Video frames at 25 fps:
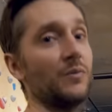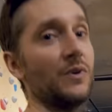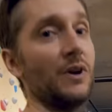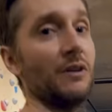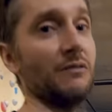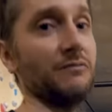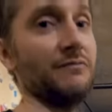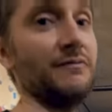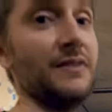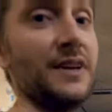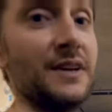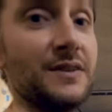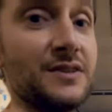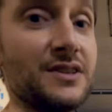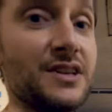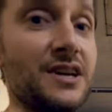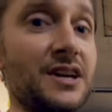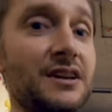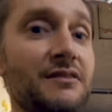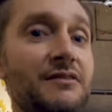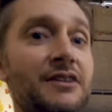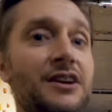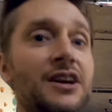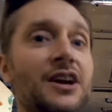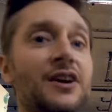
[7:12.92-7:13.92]
well, it was
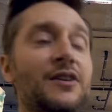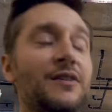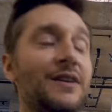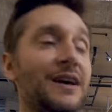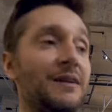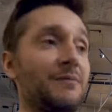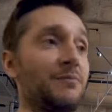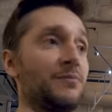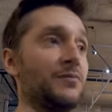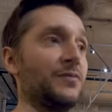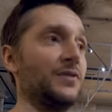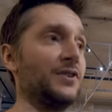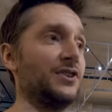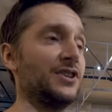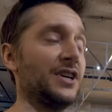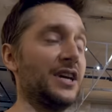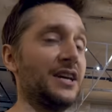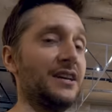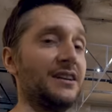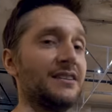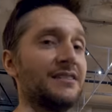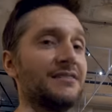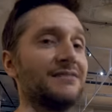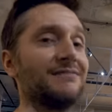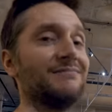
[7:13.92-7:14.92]
kind of a collab with
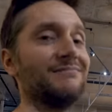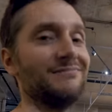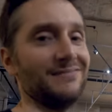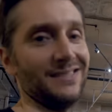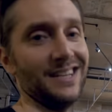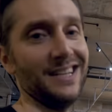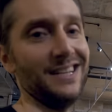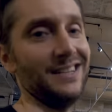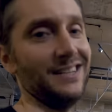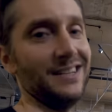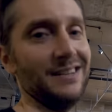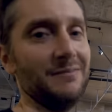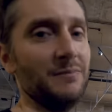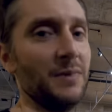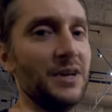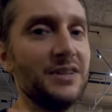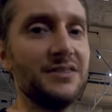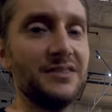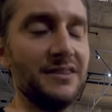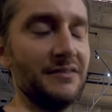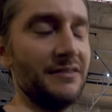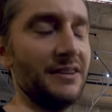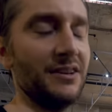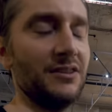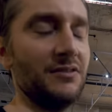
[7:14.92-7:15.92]
Jake. He mm -hmm. did
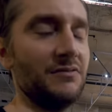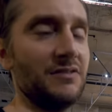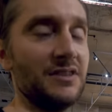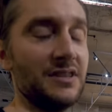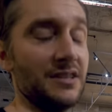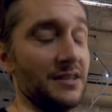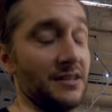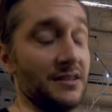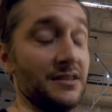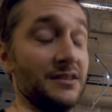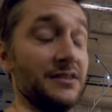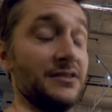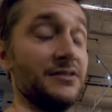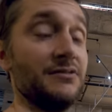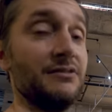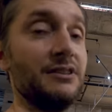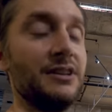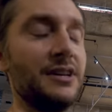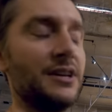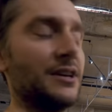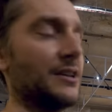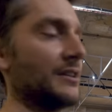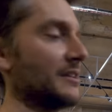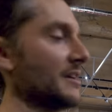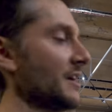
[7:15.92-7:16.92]
most of it, obviously, because it's
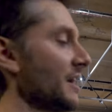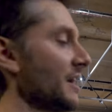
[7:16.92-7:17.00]
really good.